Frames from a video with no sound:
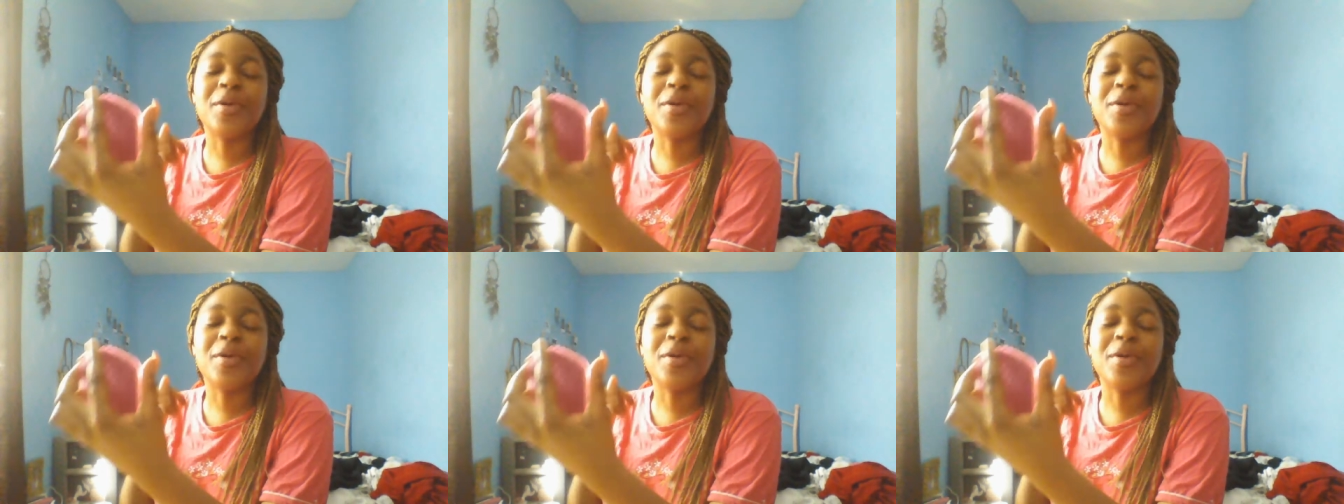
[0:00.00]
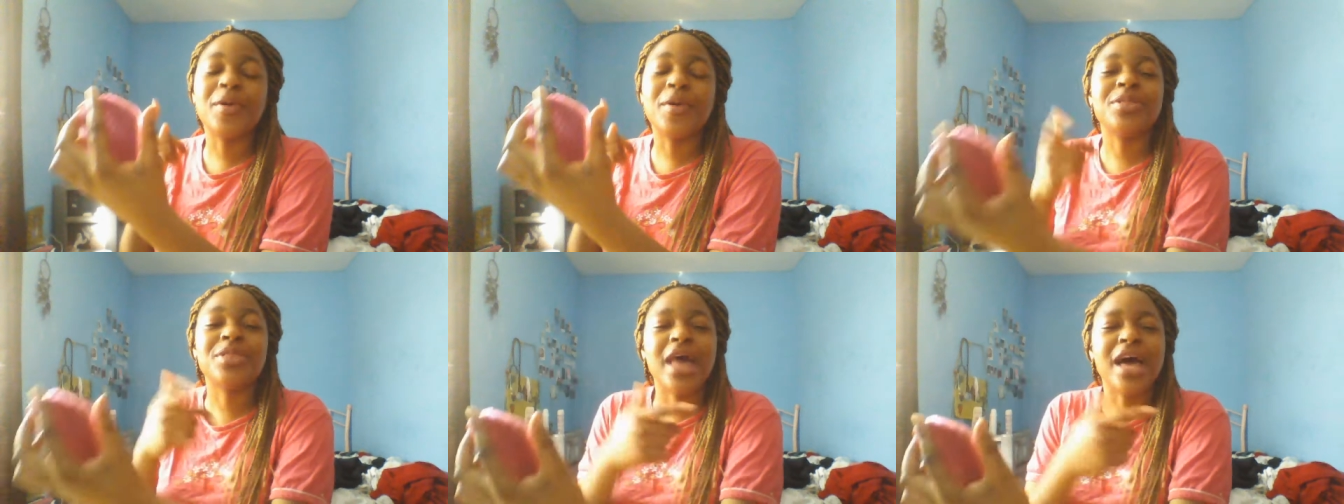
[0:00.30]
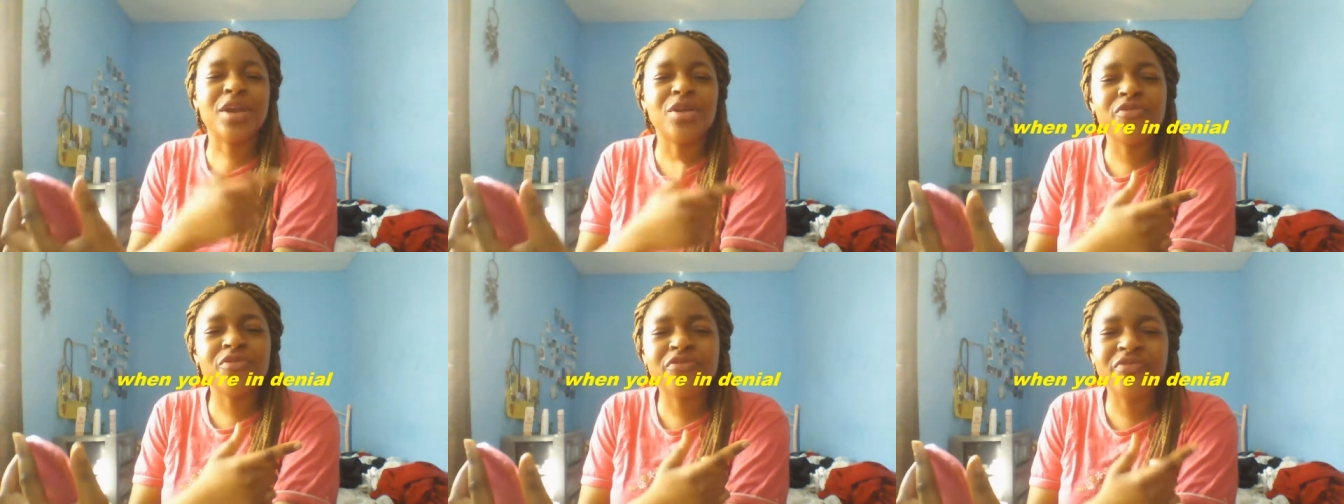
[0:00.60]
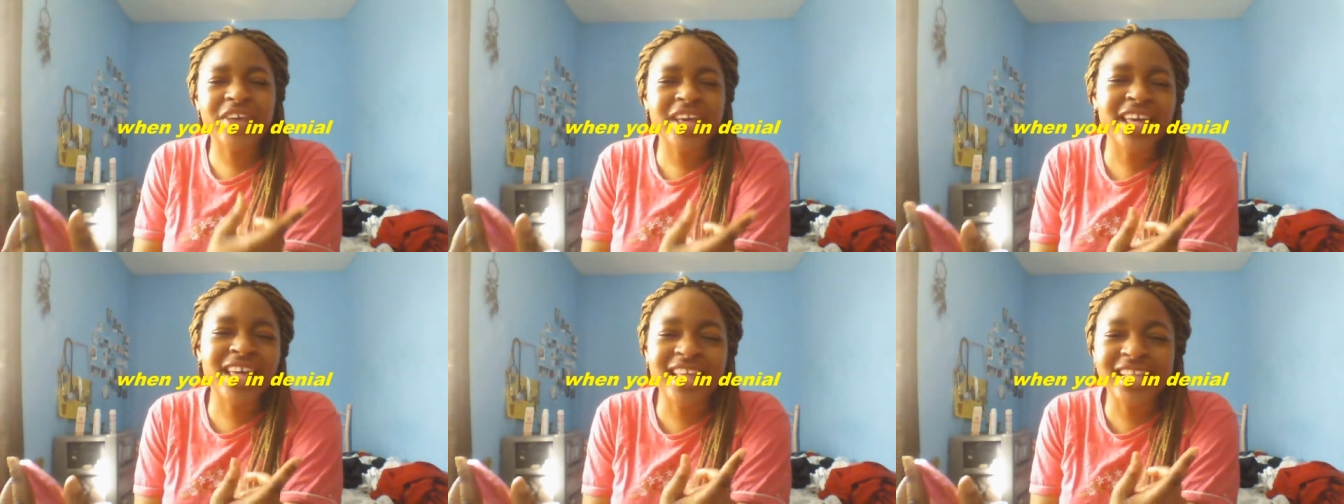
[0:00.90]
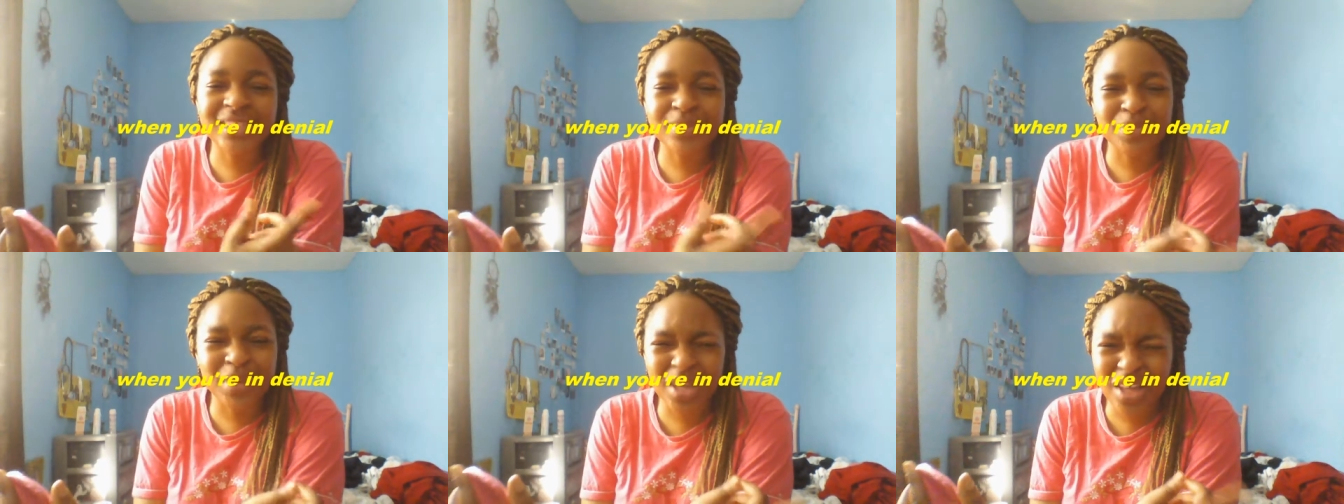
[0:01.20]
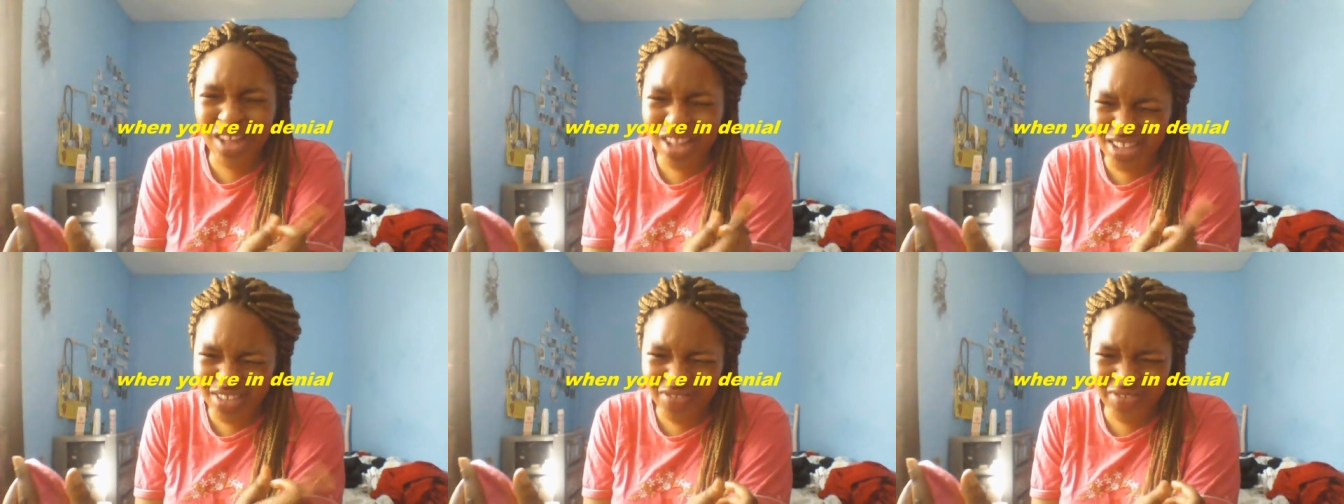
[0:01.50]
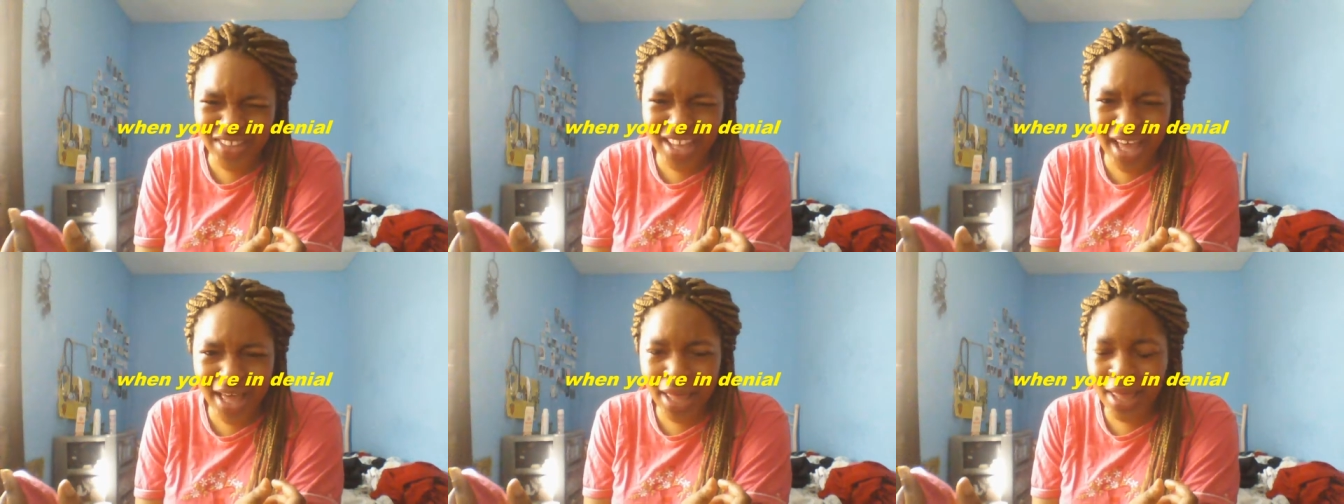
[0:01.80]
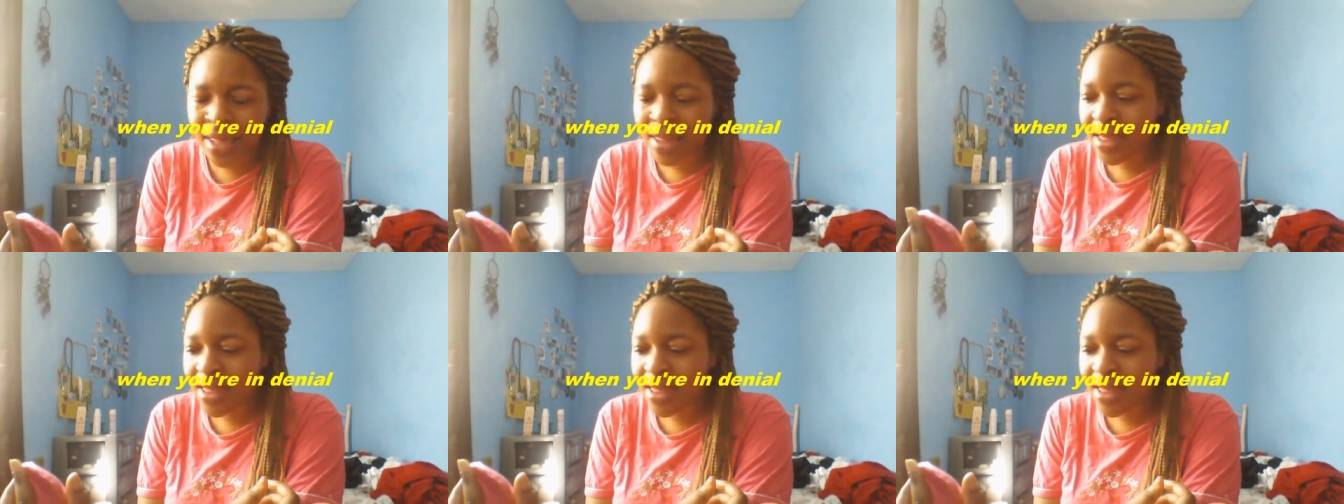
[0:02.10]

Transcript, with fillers: Well, I don't think it's because of that.